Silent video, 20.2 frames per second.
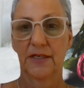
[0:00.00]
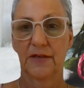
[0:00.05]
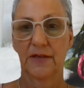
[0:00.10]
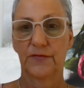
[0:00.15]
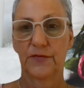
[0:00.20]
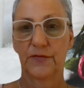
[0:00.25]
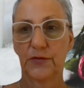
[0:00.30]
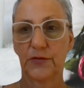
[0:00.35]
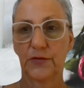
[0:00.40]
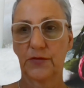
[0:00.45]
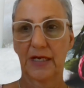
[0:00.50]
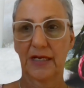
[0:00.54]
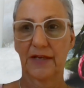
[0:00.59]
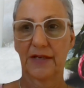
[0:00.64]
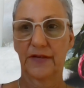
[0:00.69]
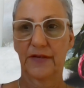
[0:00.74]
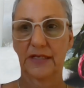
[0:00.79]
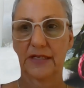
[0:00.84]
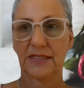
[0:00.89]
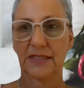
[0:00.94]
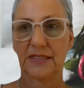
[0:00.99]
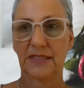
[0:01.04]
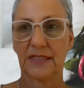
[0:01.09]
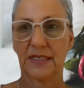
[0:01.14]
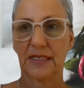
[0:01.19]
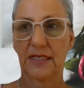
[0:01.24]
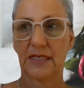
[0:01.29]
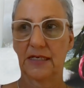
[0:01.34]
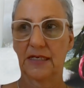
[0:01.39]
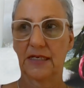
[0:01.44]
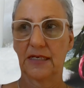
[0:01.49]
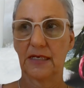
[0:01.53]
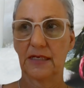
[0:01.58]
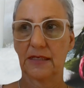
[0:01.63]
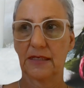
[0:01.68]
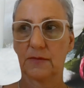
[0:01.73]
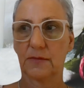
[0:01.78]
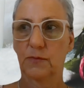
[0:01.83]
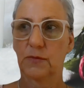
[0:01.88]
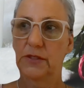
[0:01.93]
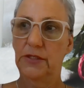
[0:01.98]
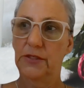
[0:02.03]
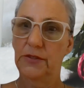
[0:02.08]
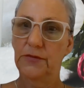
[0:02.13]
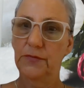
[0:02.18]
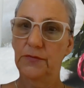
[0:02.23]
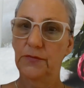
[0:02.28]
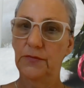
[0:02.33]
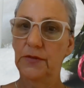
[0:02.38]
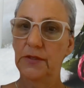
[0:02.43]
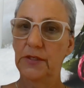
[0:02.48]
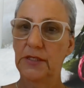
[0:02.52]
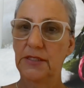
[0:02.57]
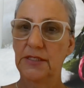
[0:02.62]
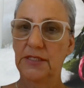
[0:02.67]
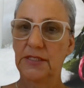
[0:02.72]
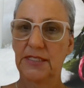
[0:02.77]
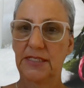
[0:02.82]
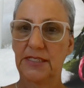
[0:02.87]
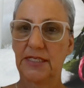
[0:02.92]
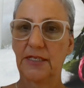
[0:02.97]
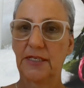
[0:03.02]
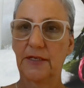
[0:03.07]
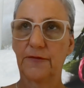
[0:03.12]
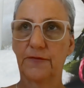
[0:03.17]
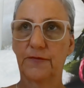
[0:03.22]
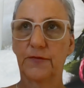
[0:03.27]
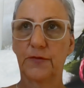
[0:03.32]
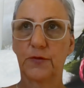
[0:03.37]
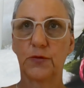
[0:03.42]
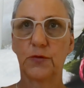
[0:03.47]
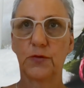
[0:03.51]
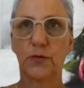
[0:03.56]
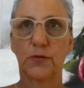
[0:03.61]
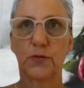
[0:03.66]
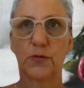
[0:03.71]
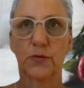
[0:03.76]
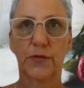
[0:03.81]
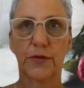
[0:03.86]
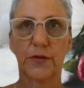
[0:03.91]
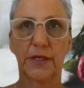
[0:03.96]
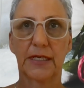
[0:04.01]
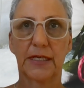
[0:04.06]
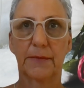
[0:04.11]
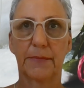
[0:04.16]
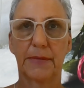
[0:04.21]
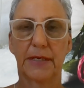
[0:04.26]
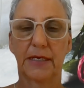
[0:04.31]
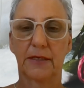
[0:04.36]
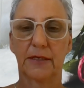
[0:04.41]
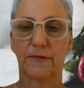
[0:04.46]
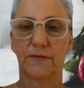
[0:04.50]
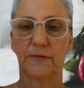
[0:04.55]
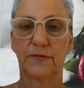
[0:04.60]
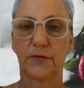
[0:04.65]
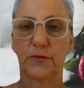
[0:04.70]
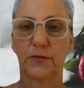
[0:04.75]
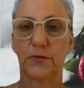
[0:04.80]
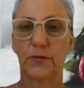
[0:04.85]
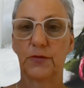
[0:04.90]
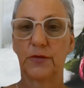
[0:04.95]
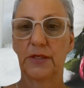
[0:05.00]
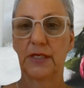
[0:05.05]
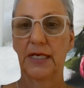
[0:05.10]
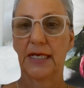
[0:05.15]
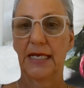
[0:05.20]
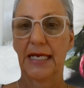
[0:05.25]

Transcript: Food cravings are like when you see a food or think about a food